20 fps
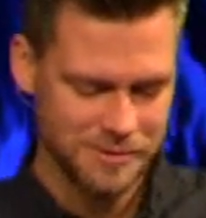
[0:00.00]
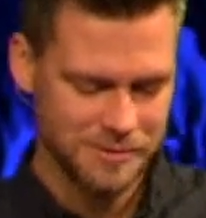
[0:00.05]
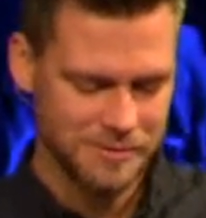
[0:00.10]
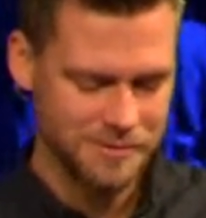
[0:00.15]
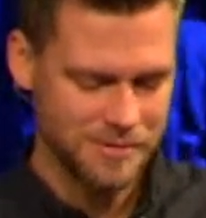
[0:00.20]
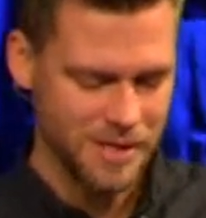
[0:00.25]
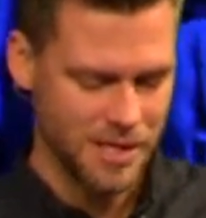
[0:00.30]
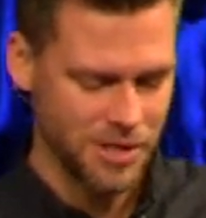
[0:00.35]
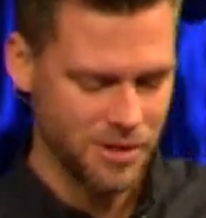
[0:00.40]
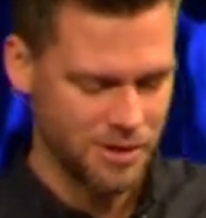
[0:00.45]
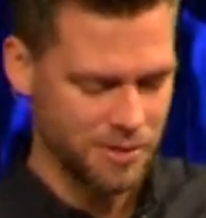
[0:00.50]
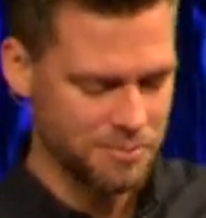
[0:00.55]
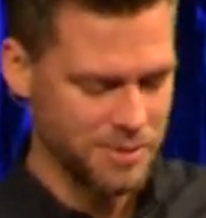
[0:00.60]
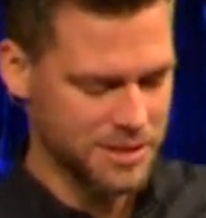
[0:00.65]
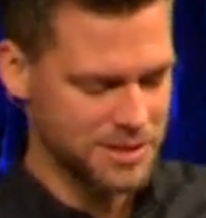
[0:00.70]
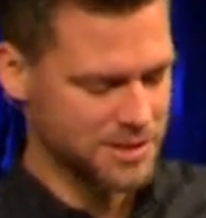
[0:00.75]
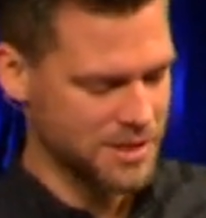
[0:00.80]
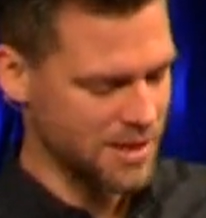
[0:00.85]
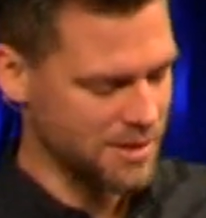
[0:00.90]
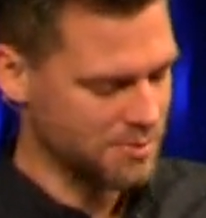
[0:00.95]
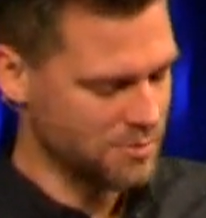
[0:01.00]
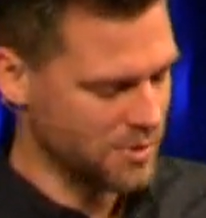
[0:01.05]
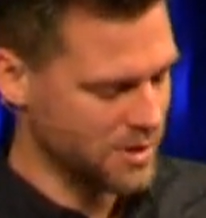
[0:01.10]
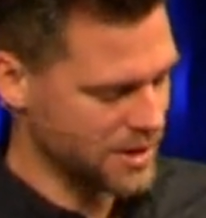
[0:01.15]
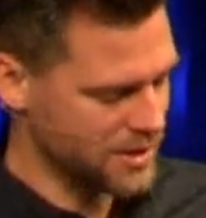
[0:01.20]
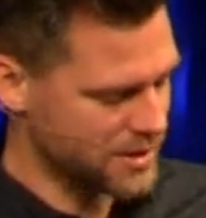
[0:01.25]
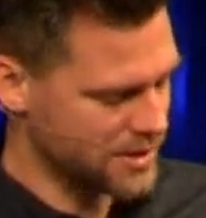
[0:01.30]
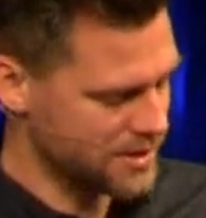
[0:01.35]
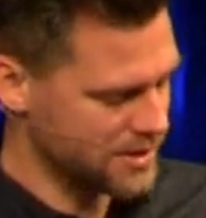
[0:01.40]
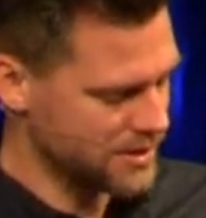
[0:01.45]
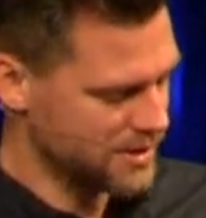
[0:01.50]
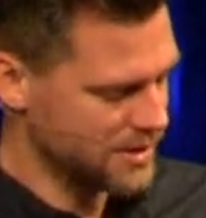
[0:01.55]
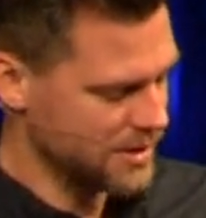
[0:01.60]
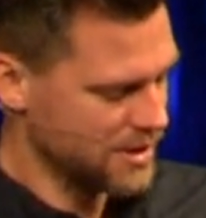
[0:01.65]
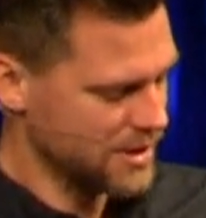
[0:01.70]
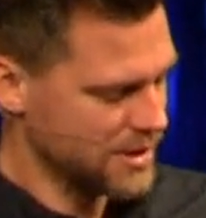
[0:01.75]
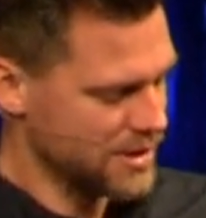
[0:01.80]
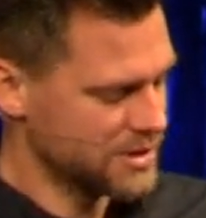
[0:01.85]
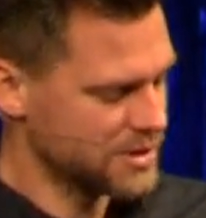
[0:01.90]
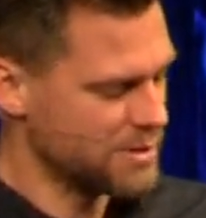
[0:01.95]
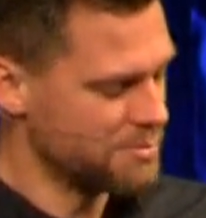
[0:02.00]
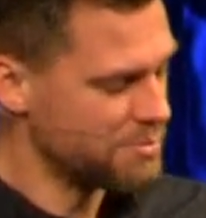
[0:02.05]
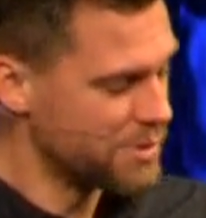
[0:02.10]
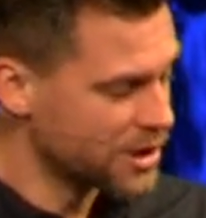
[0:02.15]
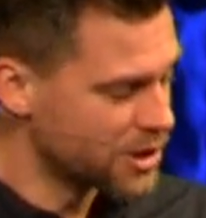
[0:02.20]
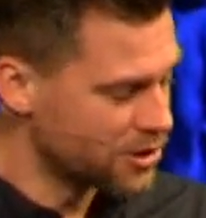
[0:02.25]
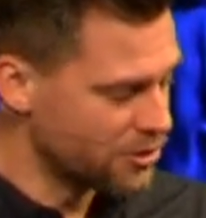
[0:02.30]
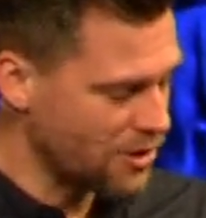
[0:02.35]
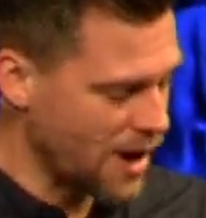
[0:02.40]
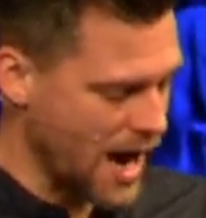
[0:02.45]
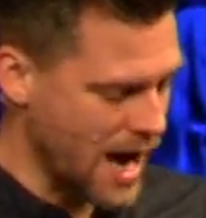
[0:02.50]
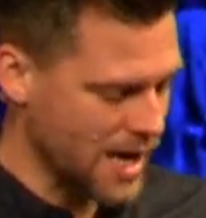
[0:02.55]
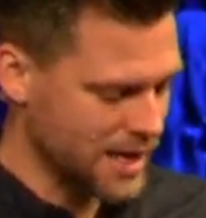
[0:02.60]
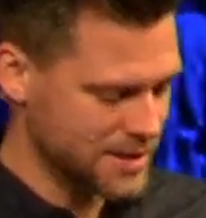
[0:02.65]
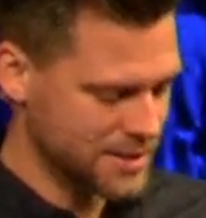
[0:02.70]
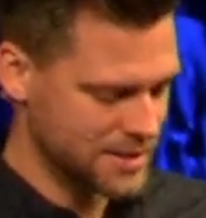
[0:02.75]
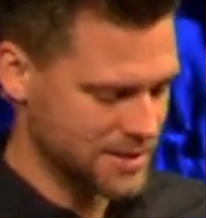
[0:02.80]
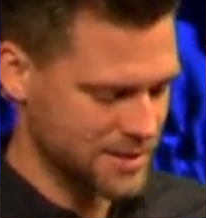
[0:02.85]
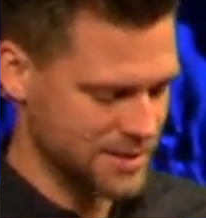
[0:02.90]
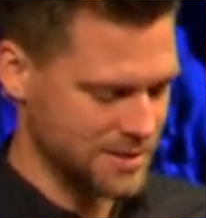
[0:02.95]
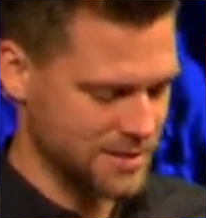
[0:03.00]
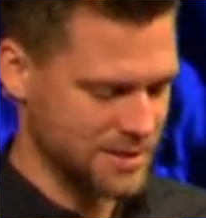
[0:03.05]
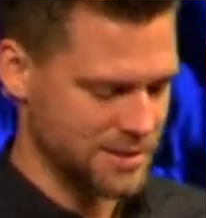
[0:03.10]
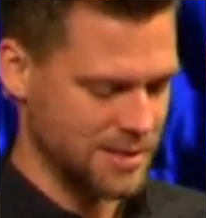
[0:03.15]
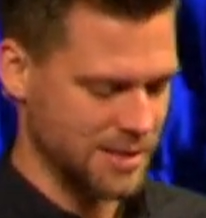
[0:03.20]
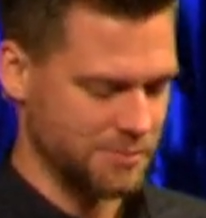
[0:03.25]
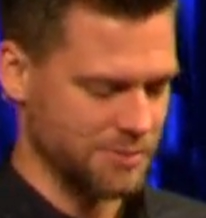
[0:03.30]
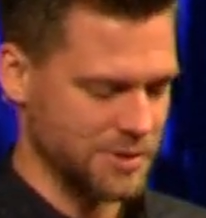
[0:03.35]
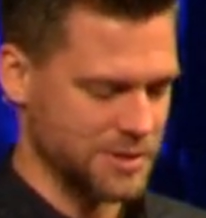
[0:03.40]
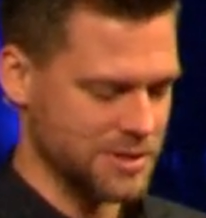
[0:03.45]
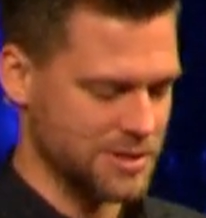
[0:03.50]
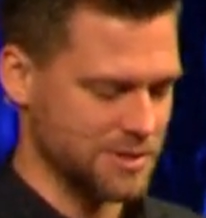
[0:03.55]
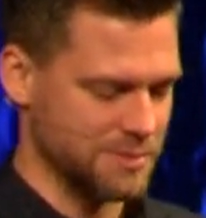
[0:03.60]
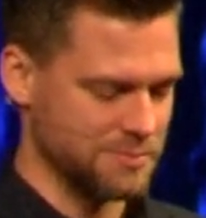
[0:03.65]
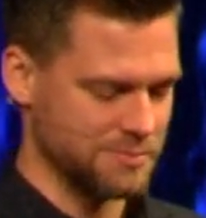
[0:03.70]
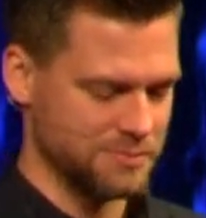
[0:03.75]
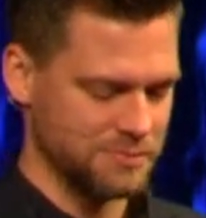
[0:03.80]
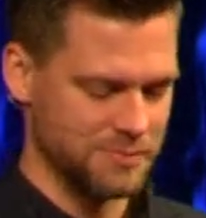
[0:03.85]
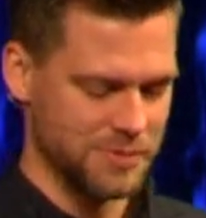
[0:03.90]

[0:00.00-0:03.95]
And there would be some with some bigger rocks and some with some